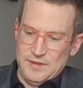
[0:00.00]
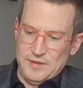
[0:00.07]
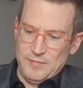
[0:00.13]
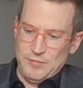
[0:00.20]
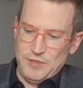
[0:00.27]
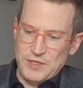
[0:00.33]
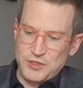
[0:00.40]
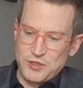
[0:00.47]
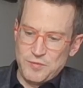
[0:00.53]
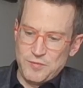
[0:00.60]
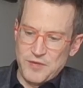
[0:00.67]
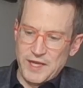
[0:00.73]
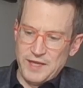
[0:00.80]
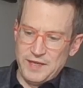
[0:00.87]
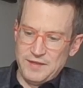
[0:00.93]
Picture
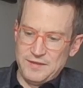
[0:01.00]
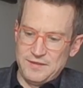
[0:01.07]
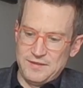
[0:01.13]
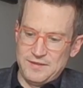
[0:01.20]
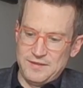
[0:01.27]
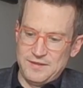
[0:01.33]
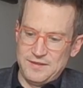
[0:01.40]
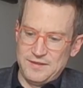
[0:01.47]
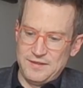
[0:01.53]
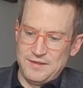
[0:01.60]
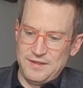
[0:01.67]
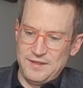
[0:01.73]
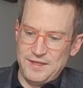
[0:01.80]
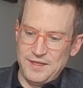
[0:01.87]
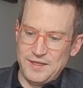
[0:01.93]
men
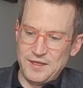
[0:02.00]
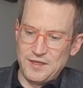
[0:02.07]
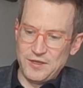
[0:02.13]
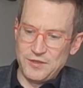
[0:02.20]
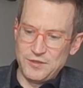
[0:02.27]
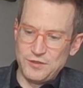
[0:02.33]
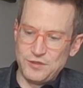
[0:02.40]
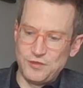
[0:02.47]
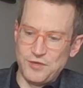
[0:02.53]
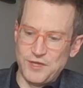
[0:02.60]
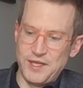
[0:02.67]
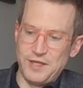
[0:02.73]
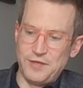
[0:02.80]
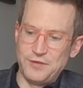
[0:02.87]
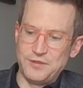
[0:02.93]
in an
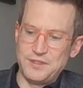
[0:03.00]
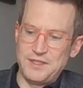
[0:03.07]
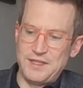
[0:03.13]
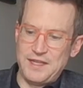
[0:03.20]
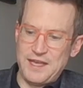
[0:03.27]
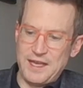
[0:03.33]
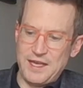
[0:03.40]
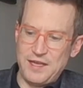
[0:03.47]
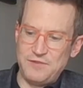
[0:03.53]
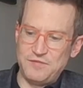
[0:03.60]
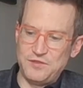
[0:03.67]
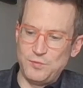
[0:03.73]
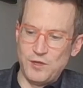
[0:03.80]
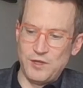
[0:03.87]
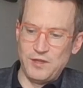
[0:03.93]
underground cave
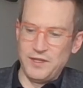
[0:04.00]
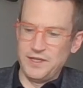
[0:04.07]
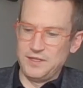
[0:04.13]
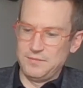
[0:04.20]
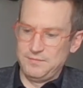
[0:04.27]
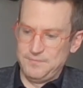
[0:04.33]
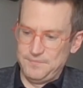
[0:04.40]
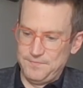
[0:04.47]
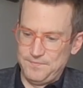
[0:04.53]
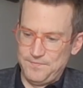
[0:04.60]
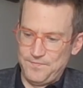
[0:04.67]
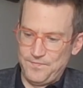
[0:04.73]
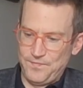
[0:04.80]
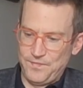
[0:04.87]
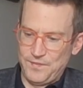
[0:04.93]
dwelling
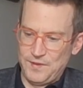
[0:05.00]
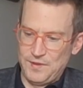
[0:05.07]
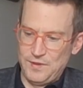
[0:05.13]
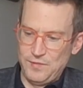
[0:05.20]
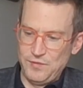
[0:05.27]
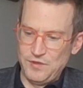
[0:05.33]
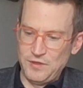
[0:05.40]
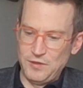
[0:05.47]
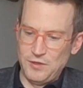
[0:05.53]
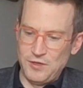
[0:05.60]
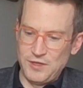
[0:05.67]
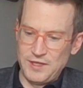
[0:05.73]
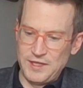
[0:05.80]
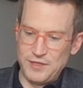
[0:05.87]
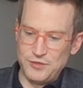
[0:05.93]
with a
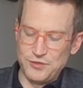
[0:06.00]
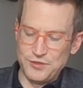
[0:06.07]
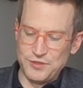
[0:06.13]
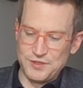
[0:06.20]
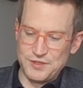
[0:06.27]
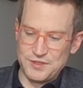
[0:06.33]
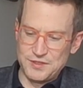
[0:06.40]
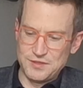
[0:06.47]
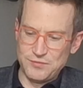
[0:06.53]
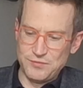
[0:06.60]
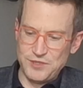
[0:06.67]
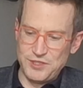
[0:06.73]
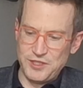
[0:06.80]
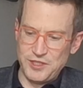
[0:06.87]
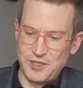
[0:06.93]
long entrance
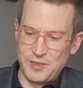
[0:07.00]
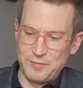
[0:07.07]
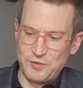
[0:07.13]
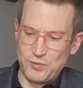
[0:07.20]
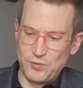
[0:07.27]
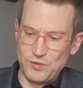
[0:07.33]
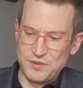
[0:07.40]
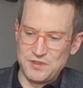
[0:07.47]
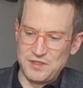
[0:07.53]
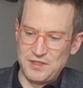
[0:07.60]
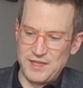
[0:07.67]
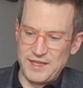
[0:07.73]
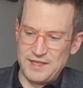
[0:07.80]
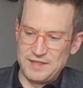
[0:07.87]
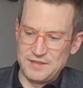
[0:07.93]
reaching up towards the
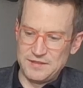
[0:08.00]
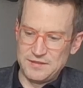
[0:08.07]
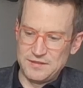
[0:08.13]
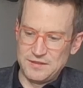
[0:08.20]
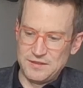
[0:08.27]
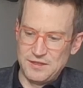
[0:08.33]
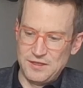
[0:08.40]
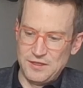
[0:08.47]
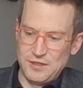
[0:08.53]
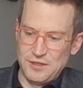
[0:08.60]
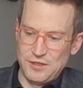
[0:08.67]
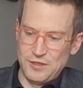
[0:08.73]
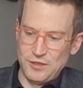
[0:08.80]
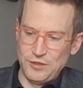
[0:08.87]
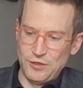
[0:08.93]
light
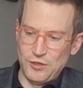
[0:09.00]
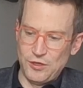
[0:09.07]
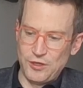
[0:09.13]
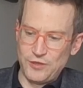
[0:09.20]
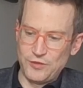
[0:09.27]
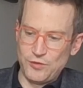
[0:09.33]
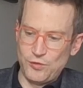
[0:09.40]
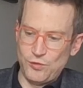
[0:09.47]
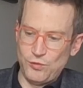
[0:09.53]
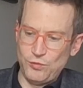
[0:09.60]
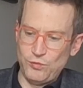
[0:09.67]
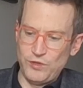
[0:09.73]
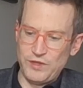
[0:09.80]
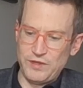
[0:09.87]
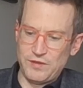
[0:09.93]
along the whole
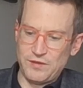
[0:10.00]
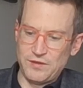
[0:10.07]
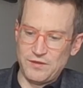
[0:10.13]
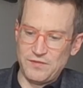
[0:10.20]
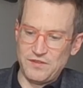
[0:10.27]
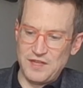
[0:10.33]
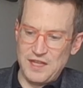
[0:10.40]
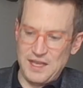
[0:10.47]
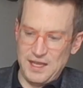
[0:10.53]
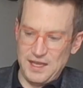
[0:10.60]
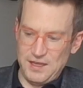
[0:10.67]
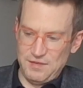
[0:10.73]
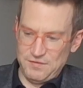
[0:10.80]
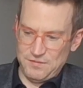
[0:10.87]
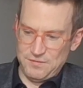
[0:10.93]
width of the
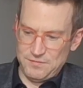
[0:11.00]
cave.